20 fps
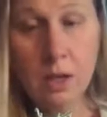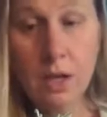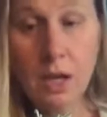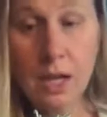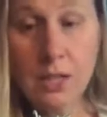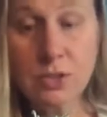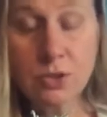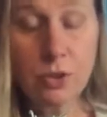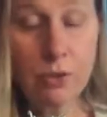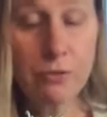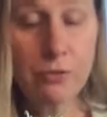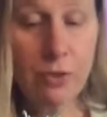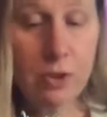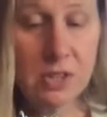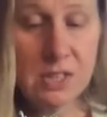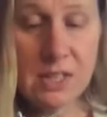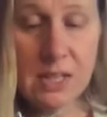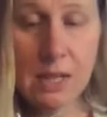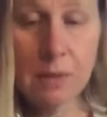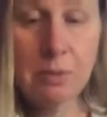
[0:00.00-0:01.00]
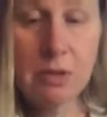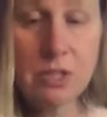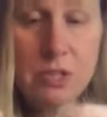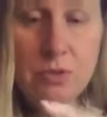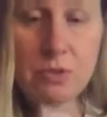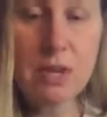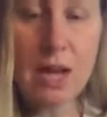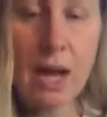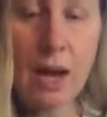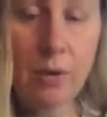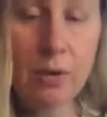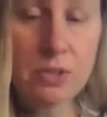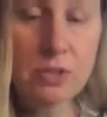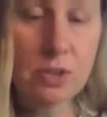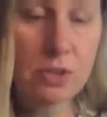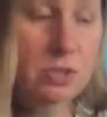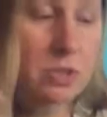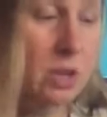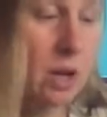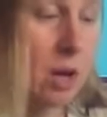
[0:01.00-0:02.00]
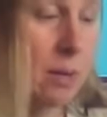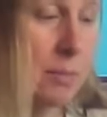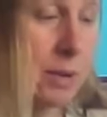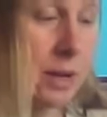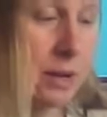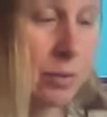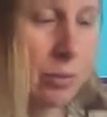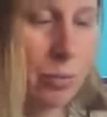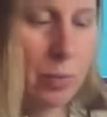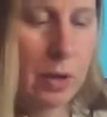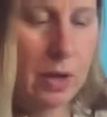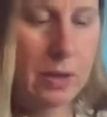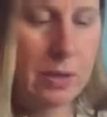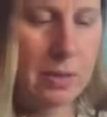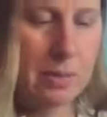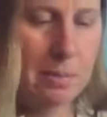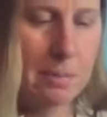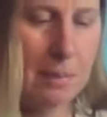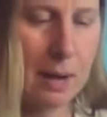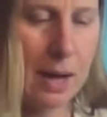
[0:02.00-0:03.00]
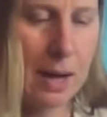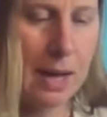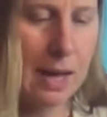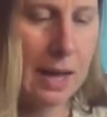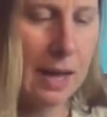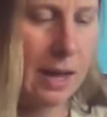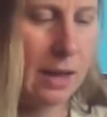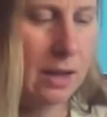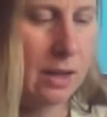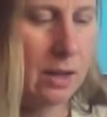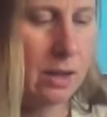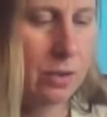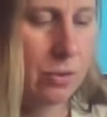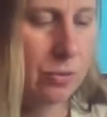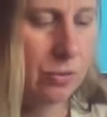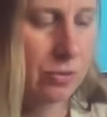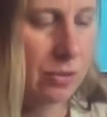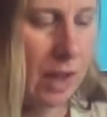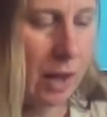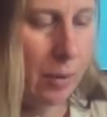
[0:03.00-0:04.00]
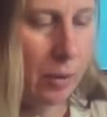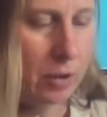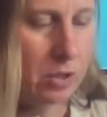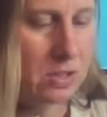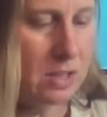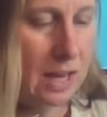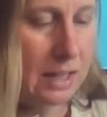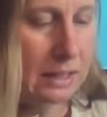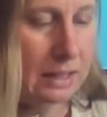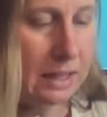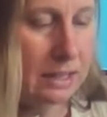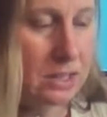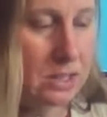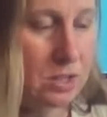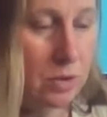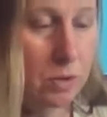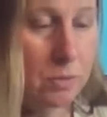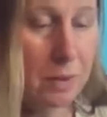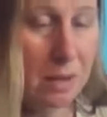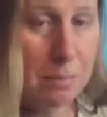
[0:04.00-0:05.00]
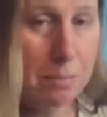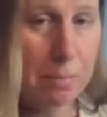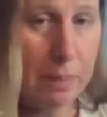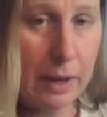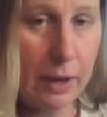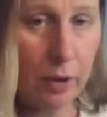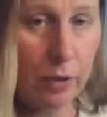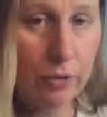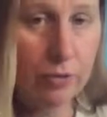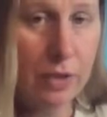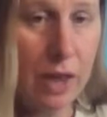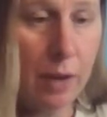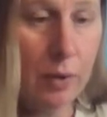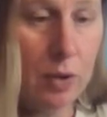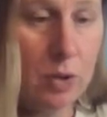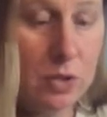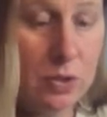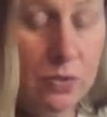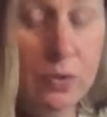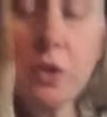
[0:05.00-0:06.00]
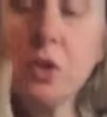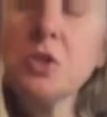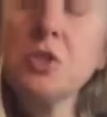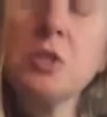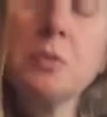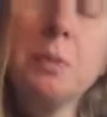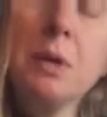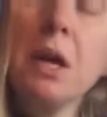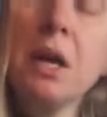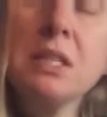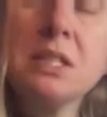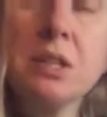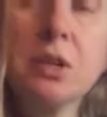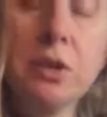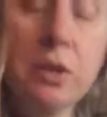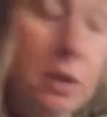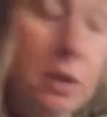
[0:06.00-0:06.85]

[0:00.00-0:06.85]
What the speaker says: And so the first thing I'm going to do now is start to come in with my flowers. I like to start with my bigger flowers first, just because they're going